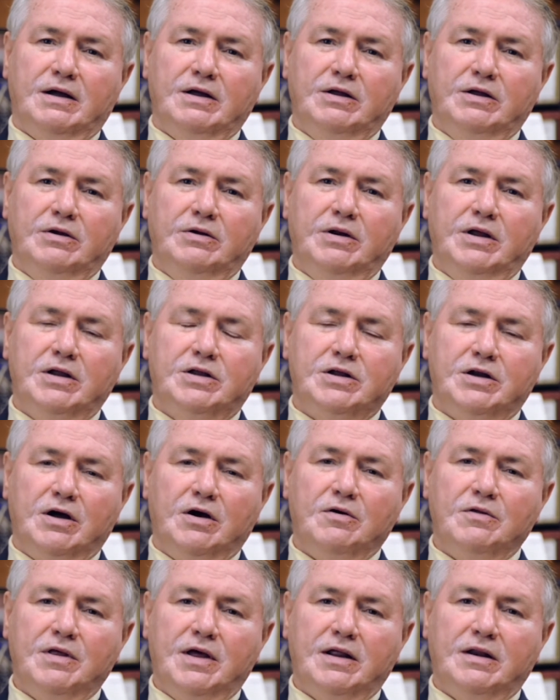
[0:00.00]
You need to
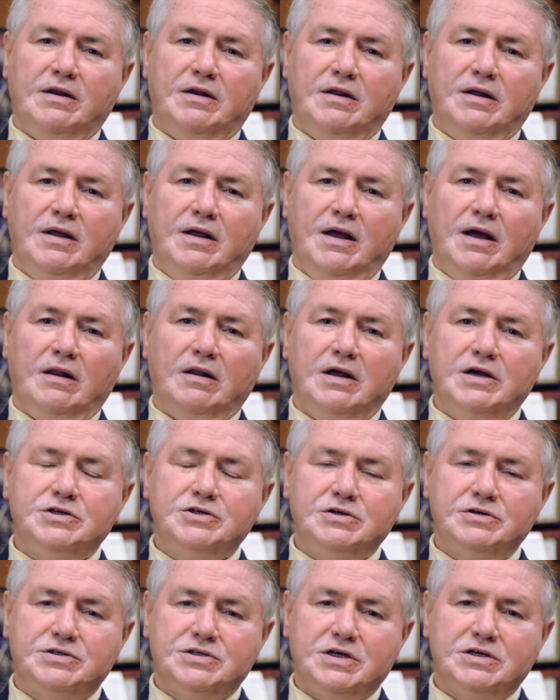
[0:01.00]
know that the
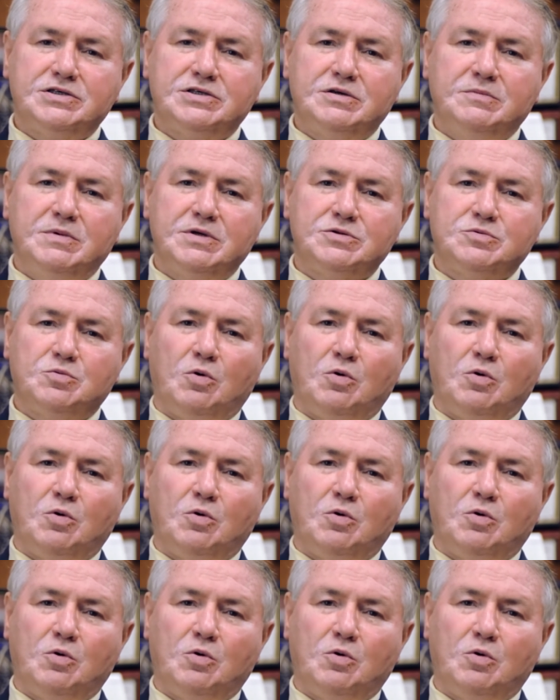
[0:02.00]
LSU system is